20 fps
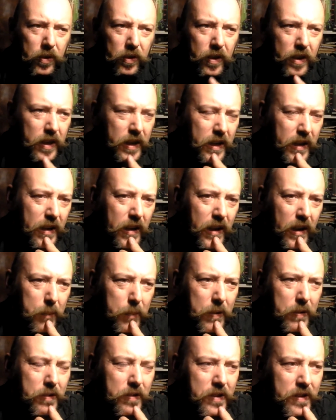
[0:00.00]
with the
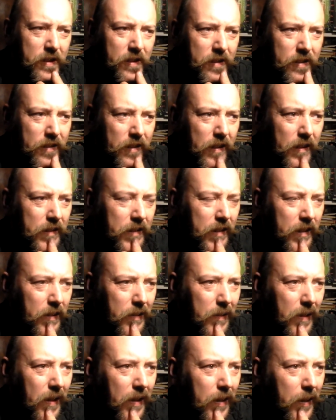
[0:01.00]
emotions inside, you
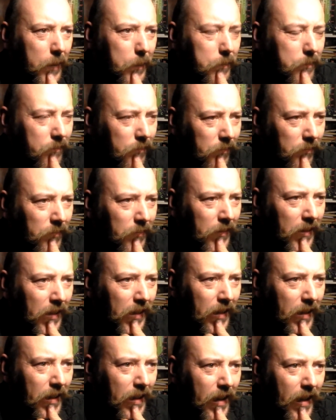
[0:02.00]
know.
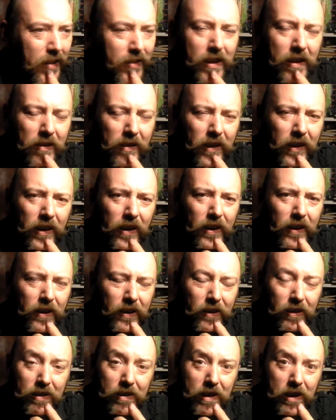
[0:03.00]
Sounds like
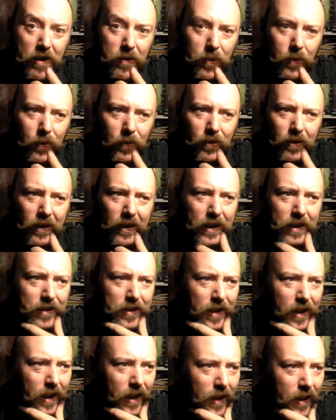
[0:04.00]
a Star Wars
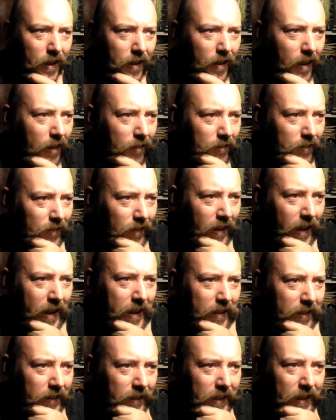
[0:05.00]
cliche.
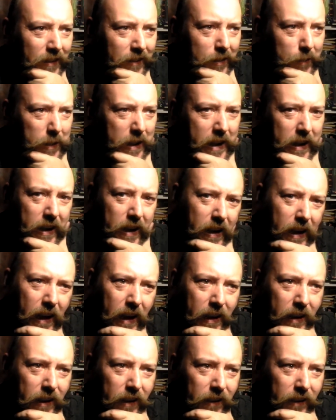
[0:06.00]
Hate leads to anger,
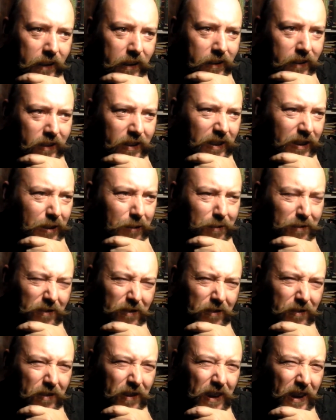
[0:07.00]
anger leads to
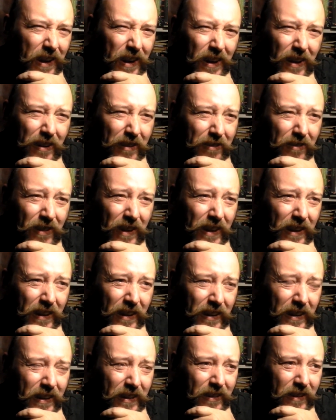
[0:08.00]
fear, fear
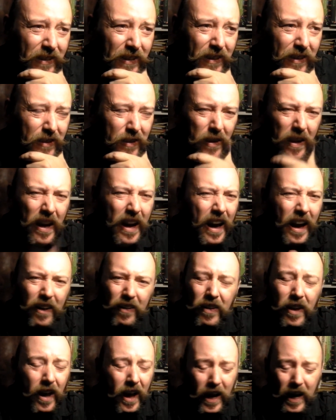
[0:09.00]
leads to
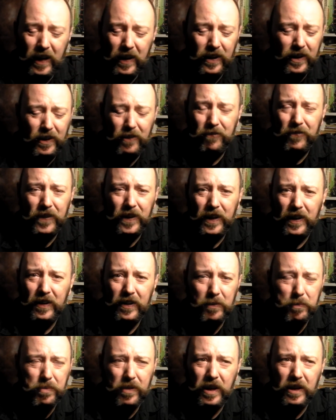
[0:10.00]
anger, fear,
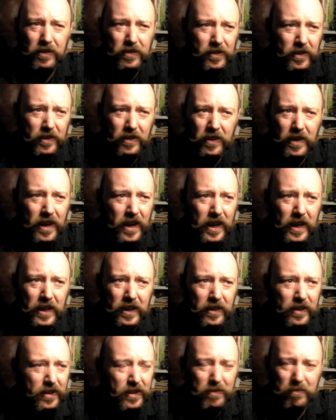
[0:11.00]
depression,
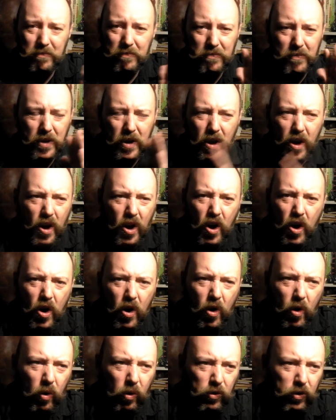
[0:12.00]
hate,
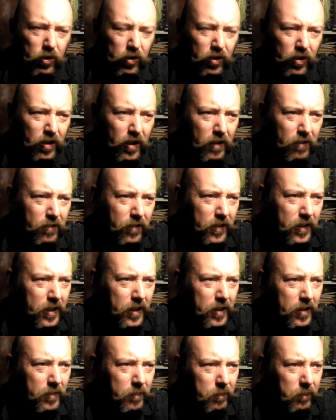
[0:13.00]
all sorts of stuff.
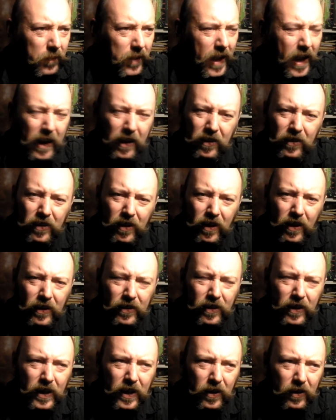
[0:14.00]
And
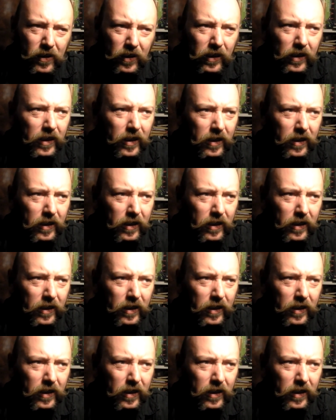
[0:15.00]
anxiety is